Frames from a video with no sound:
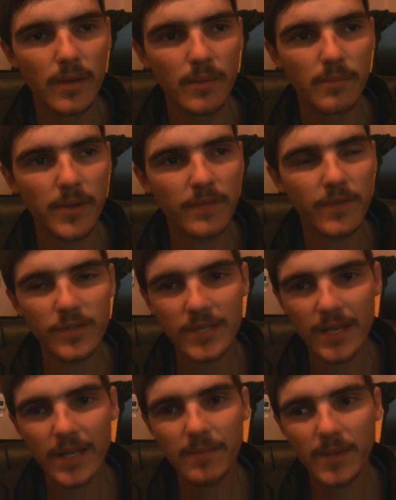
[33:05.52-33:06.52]
But if you're
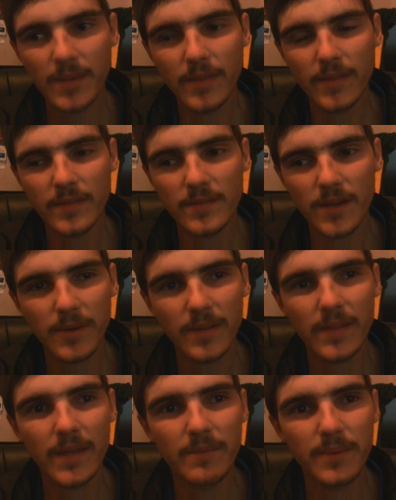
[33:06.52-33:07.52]
telling me that there's no one in the
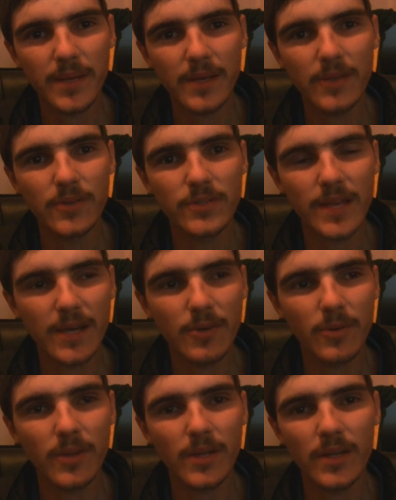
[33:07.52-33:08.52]
NPL who's that
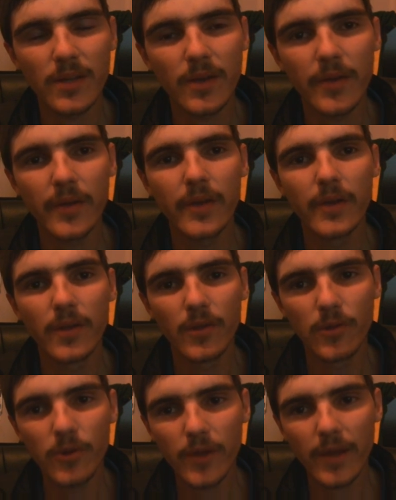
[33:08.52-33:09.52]
quality, you know,
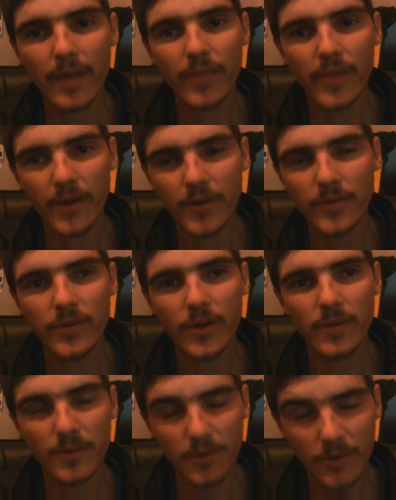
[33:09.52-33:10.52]
look at
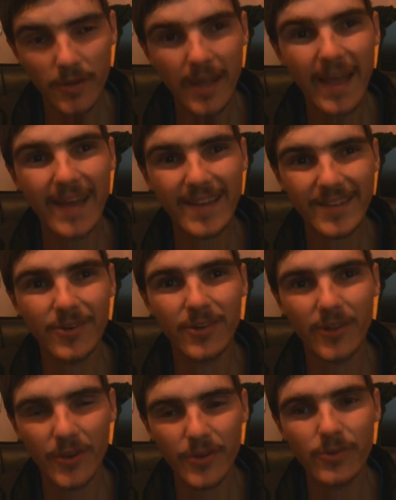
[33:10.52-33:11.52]
your
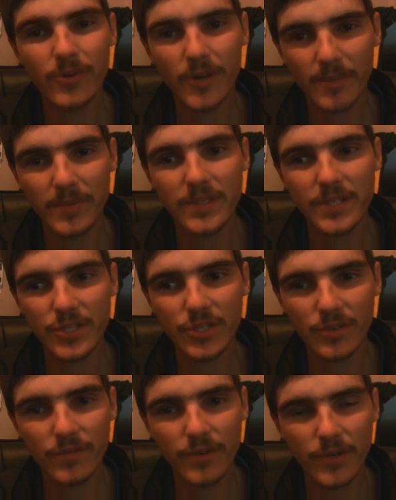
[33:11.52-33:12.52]
local competition
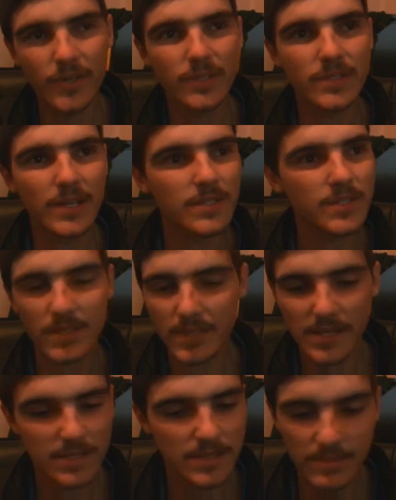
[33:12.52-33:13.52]
first.
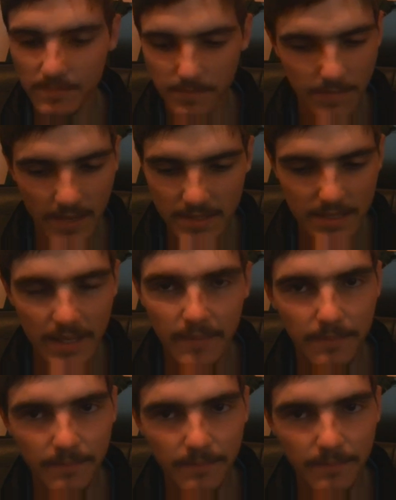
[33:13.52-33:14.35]
That's it.